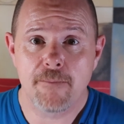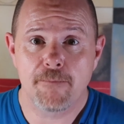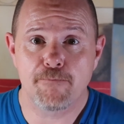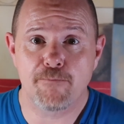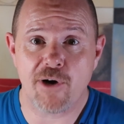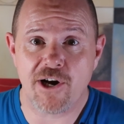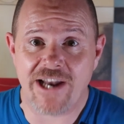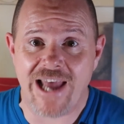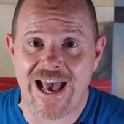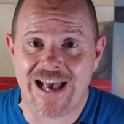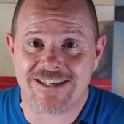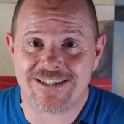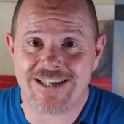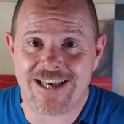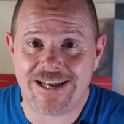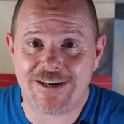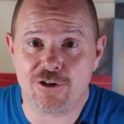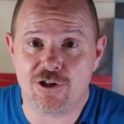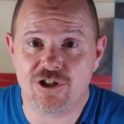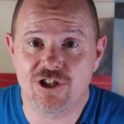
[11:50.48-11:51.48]
but as
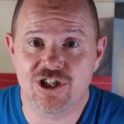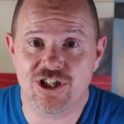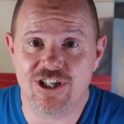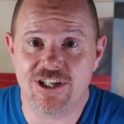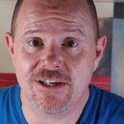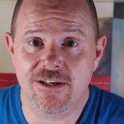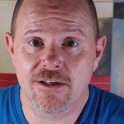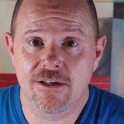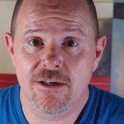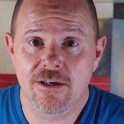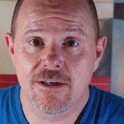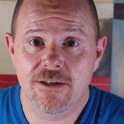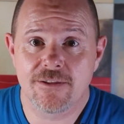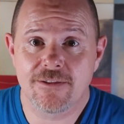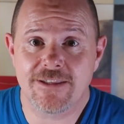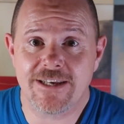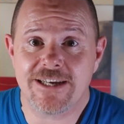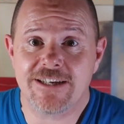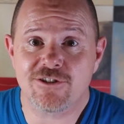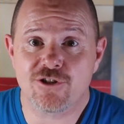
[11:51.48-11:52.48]
energy,
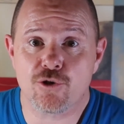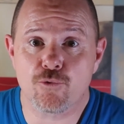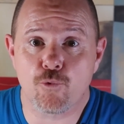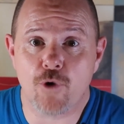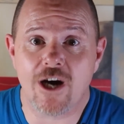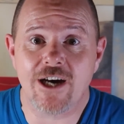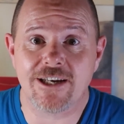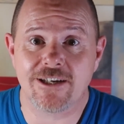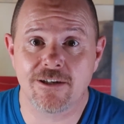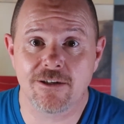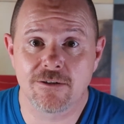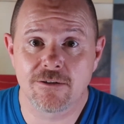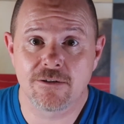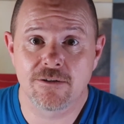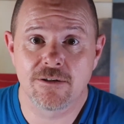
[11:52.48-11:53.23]
things are one.